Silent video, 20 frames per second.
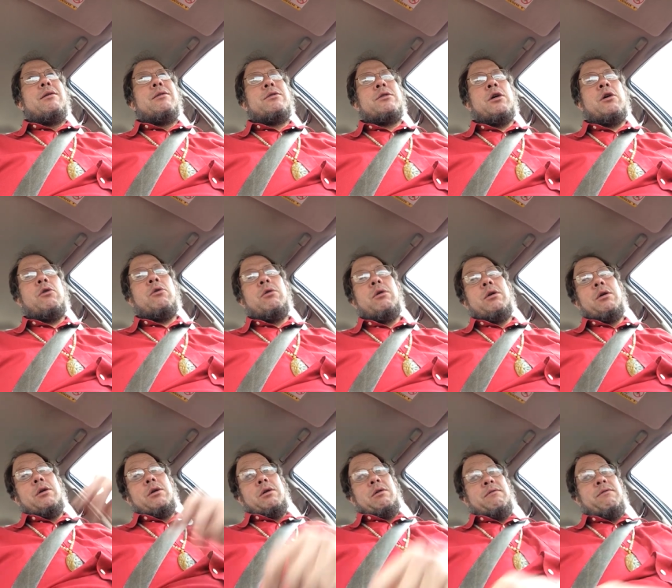So,
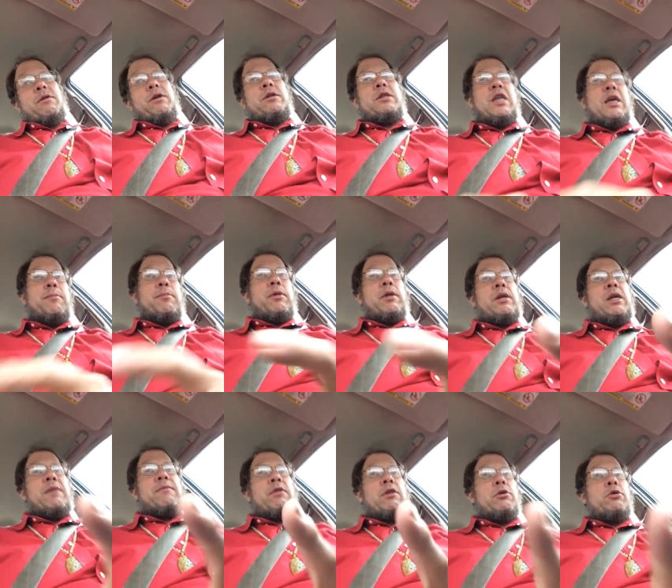for example,
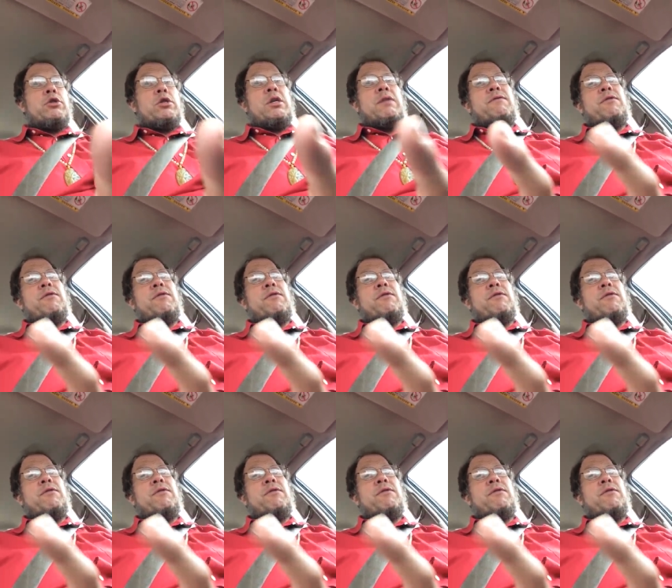in evolution,